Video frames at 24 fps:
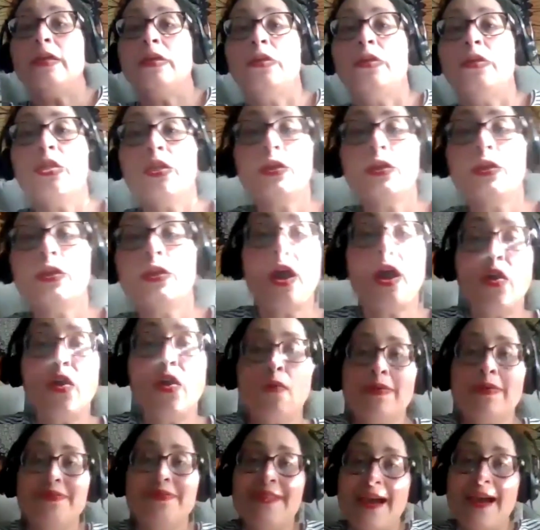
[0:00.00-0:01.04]
You
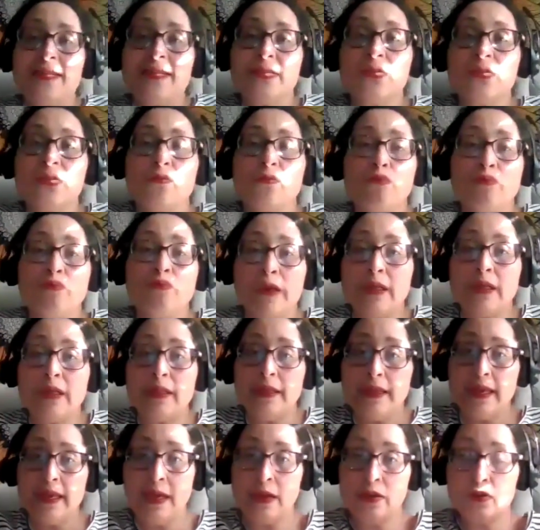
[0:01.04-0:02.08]
know, that's a
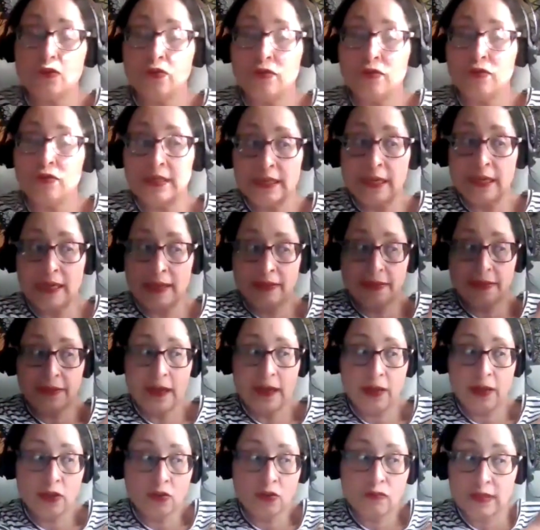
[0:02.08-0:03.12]
really interesting
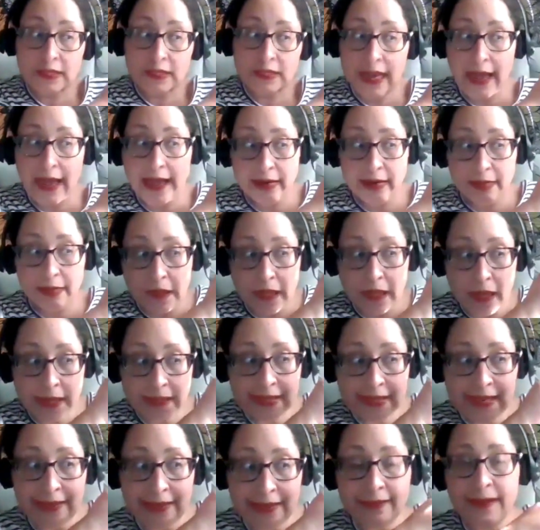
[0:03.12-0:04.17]
thing you said,
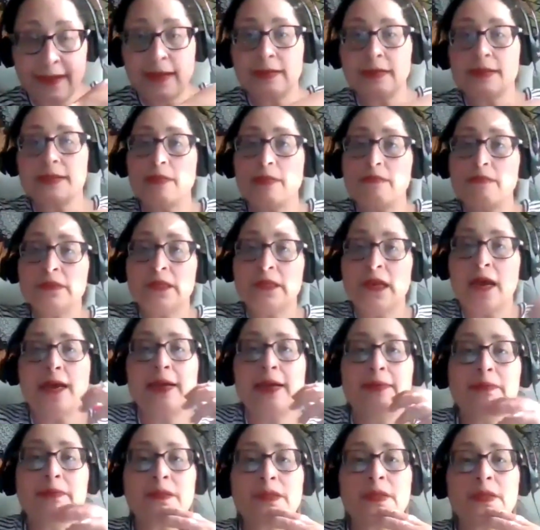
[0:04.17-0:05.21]
because I think
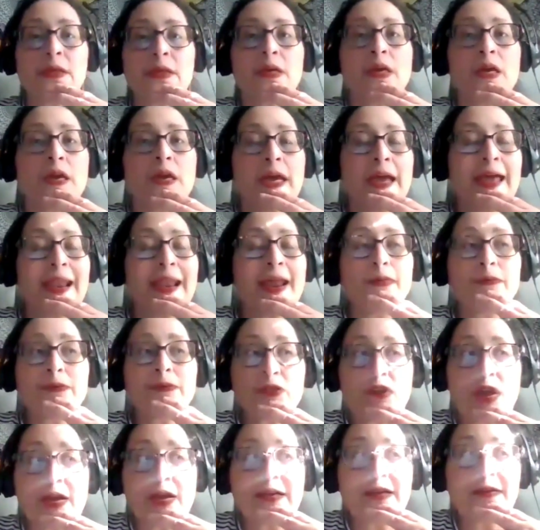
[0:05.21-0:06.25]
sometimes, and I was
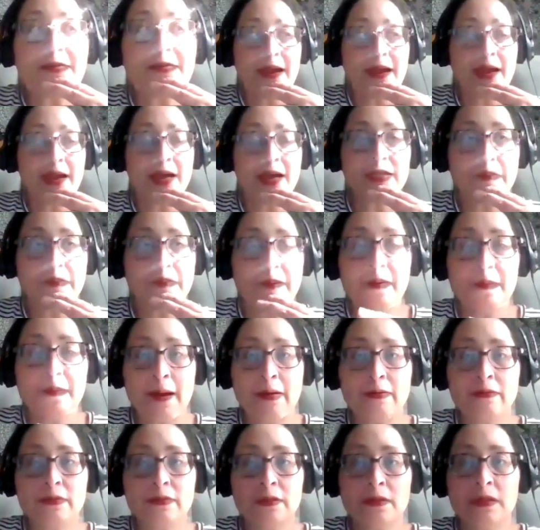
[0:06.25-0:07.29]
talking husband
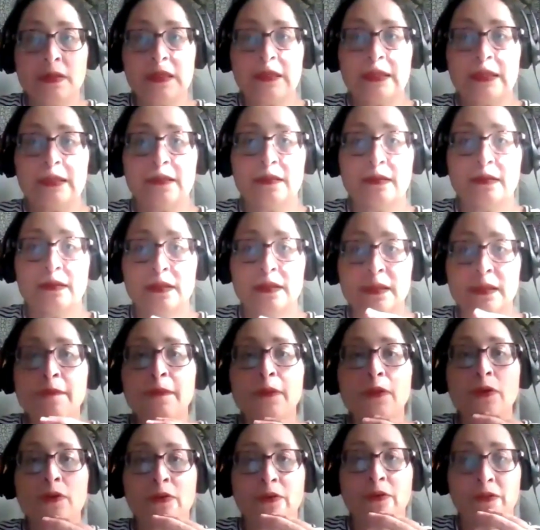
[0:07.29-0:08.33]
about this
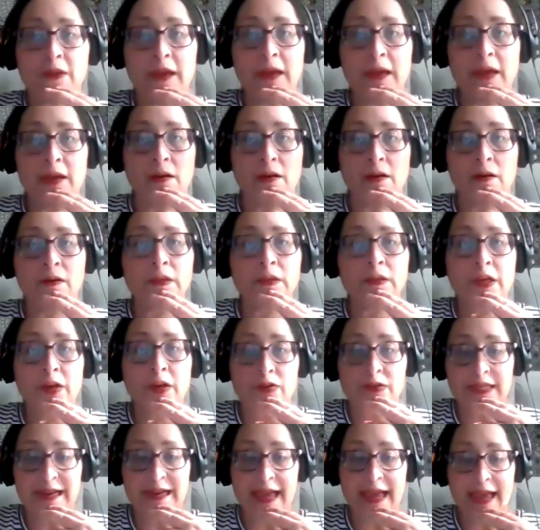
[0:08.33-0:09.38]
similar thing earlier
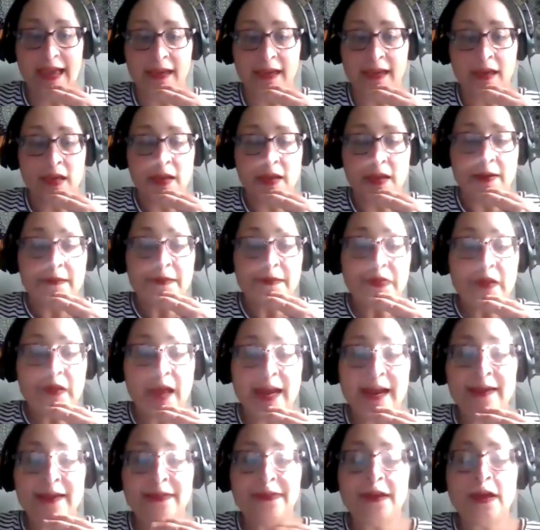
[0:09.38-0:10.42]
today.
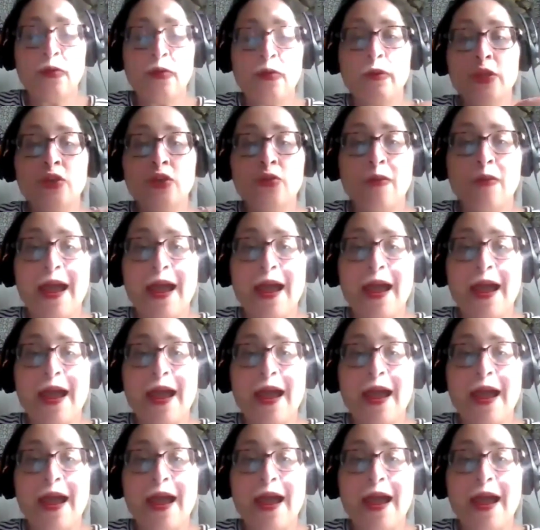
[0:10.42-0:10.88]
And I think when you